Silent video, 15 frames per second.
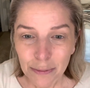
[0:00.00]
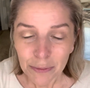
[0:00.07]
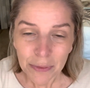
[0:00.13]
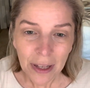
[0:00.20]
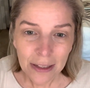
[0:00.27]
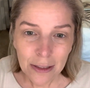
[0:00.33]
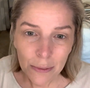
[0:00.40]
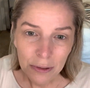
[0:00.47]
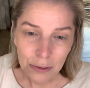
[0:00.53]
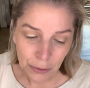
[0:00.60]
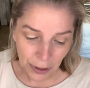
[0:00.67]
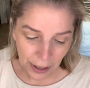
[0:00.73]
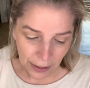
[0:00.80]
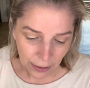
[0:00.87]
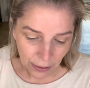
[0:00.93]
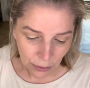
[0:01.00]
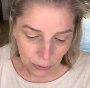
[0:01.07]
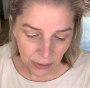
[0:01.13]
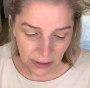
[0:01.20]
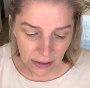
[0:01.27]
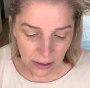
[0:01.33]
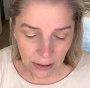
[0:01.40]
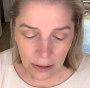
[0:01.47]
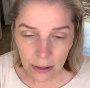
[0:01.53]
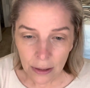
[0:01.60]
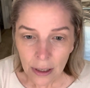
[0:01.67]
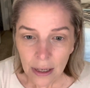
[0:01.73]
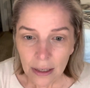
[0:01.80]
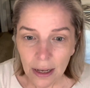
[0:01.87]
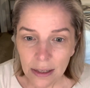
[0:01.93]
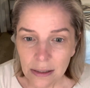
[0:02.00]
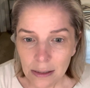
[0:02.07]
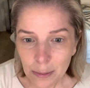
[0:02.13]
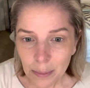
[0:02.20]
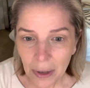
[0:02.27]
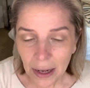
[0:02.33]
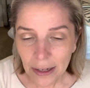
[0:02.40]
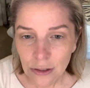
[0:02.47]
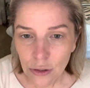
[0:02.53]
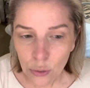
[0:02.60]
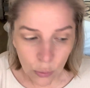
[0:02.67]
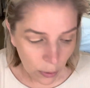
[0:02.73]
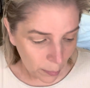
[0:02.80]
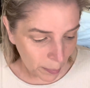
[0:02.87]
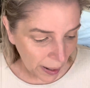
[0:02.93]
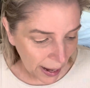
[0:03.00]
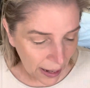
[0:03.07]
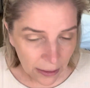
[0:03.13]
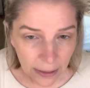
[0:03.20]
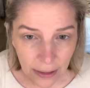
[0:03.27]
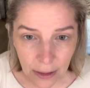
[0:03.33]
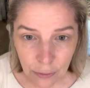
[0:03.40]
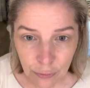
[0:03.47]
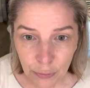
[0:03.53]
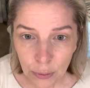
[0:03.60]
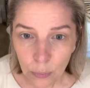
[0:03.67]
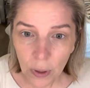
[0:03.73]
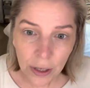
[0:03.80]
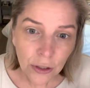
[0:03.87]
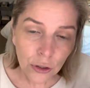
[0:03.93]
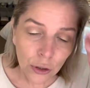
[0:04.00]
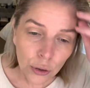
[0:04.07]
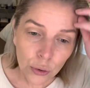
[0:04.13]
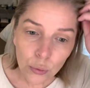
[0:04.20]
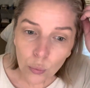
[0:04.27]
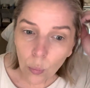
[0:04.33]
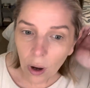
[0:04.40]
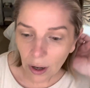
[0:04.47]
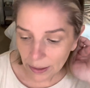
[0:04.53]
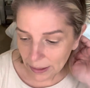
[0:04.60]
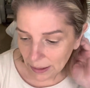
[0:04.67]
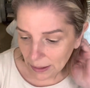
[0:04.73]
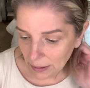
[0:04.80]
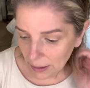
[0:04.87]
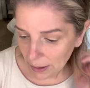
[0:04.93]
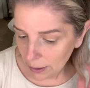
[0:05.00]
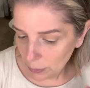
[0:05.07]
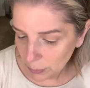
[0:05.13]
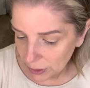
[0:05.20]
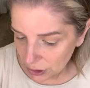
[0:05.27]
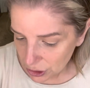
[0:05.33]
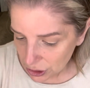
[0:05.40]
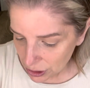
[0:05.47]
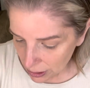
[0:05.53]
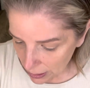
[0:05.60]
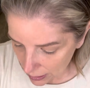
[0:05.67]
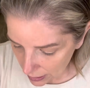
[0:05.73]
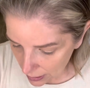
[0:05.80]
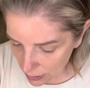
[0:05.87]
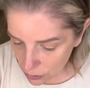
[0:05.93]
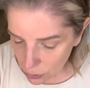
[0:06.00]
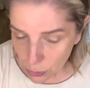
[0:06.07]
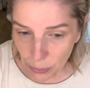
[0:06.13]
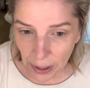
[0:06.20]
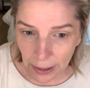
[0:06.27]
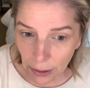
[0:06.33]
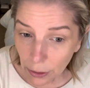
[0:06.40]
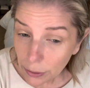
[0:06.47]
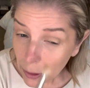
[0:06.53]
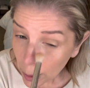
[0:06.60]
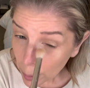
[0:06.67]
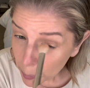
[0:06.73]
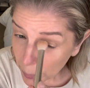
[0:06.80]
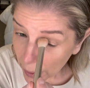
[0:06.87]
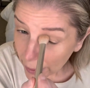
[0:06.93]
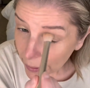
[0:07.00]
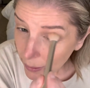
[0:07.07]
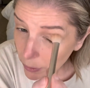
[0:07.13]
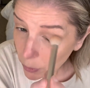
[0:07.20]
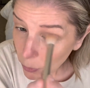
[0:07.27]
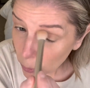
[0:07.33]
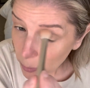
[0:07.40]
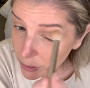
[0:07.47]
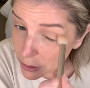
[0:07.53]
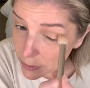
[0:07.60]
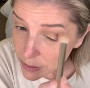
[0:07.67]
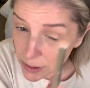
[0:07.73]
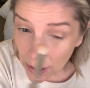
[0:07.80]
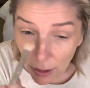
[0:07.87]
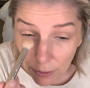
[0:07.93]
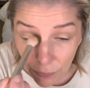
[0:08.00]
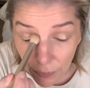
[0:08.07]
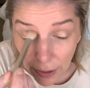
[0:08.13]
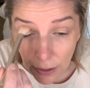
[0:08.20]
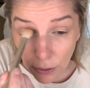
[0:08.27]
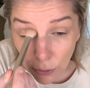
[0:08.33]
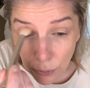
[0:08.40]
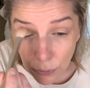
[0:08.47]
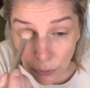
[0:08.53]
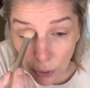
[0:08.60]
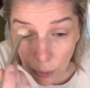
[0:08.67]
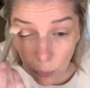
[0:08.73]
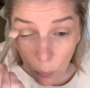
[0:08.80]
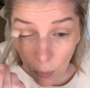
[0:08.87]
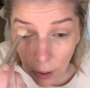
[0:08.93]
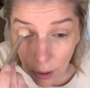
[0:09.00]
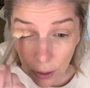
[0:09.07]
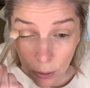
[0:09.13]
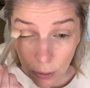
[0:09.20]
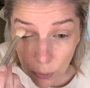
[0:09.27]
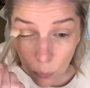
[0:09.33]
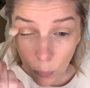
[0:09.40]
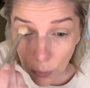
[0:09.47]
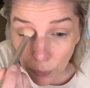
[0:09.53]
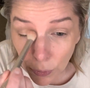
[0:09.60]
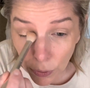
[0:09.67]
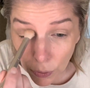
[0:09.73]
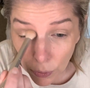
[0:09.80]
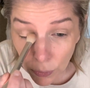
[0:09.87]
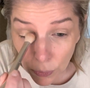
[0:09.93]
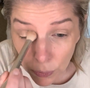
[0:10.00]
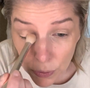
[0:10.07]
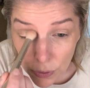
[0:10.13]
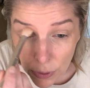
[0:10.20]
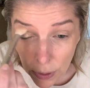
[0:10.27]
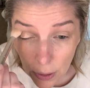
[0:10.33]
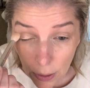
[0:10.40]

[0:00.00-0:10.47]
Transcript: That's what's great. You get to customize your palette for what you want in there, which is great. You're not buying a whole bunch of stuff that you don't want or won't use.